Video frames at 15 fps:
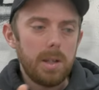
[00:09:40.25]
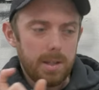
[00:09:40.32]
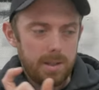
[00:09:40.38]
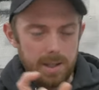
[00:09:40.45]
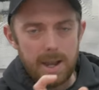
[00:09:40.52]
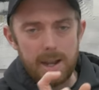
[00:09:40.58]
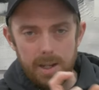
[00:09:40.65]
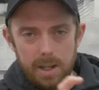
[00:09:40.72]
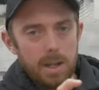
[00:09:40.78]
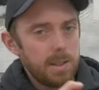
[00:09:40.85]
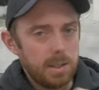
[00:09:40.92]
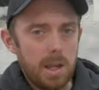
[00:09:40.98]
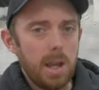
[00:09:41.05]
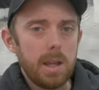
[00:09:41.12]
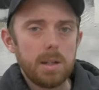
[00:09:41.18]
in that
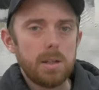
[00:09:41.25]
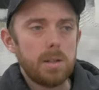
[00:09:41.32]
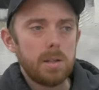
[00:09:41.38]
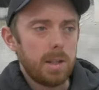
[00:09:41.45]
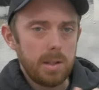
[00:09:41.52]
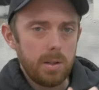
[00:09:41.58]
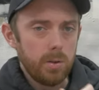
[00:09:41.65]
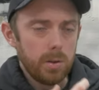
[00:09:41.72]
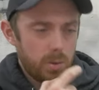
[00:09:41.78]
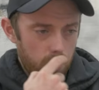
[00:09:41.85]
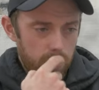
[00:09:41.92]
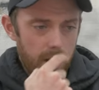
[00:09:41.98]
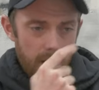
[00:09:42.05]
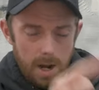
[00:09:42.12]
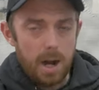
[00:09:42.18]
guy's head than there is
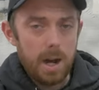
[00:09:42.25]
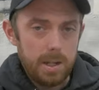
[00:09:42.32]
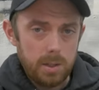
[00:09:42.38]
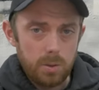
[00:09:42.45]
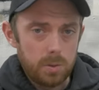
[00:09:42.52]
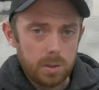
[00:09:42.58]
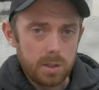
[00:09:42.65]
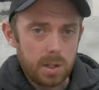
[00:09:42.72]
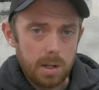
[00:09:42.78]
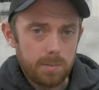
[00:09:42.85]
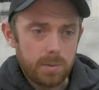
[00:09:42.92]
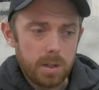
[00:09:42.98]
when I do the same